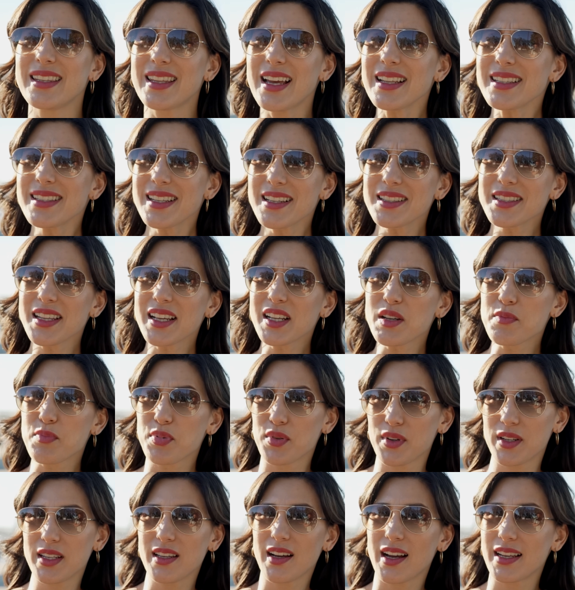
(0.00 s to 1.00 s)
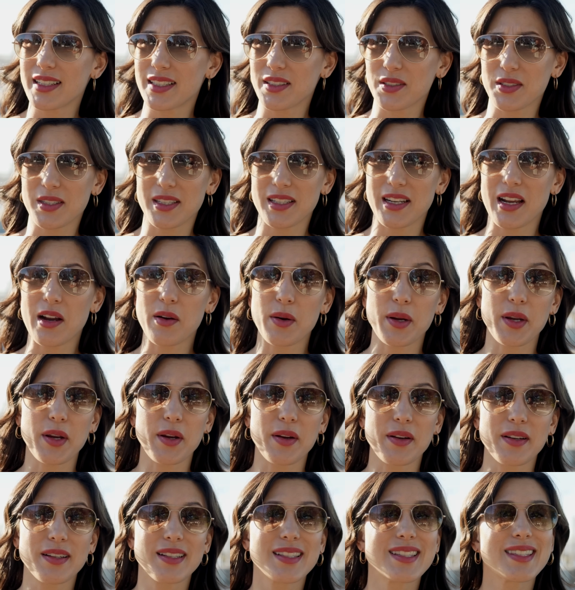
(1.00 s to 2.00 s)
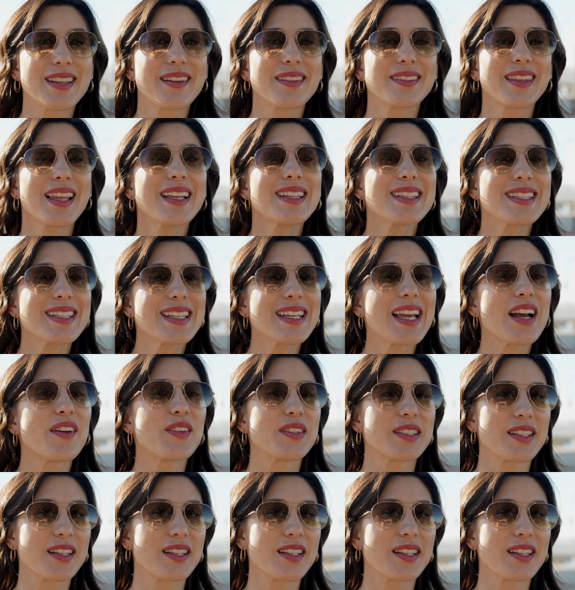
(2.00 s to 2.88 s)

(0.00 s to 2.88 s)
That sounds like a pretty ideal scenario, so let's see how it